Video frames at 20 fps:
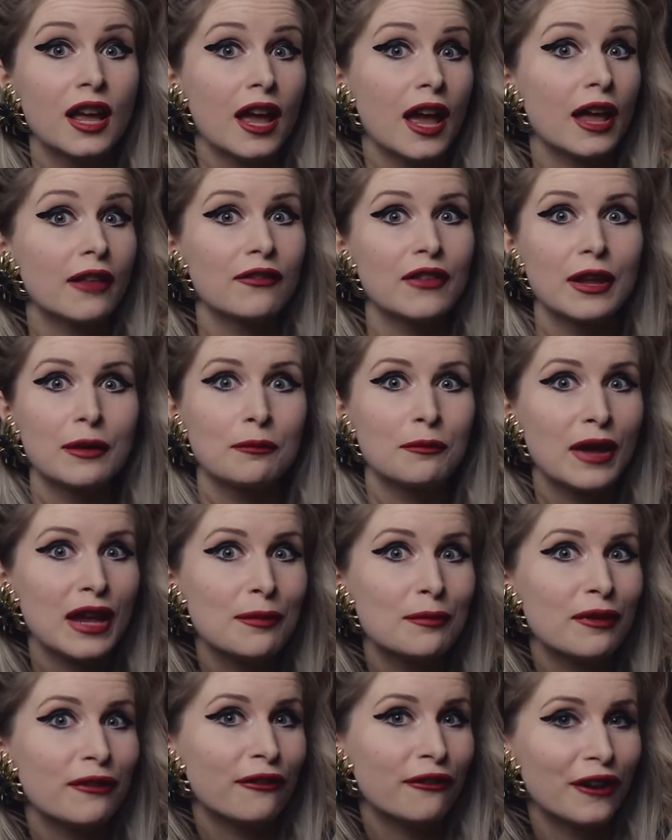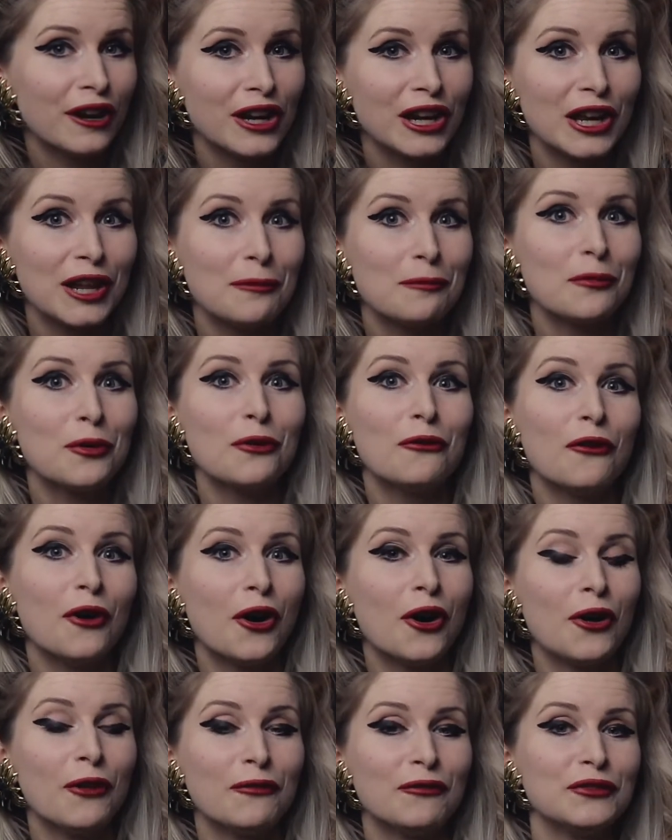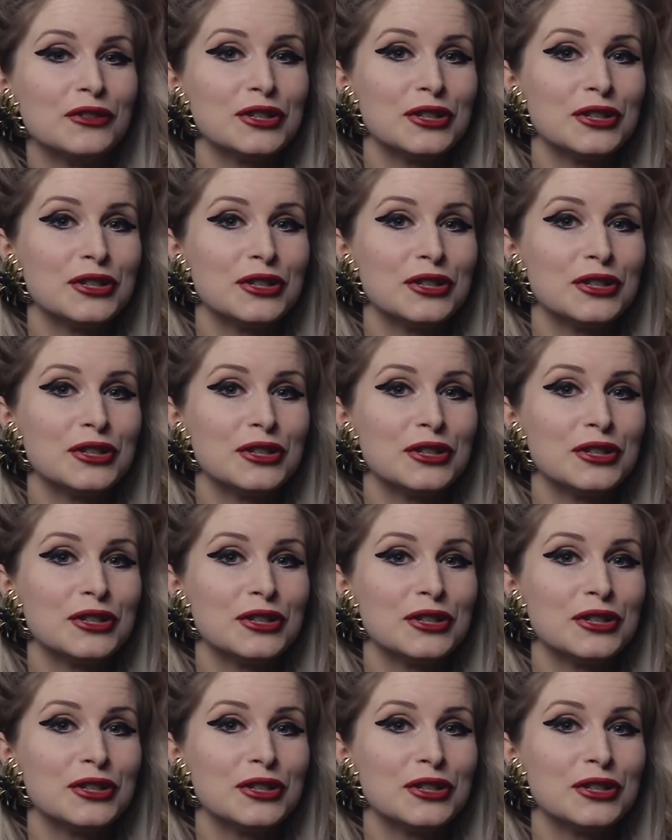and then maybe finally move on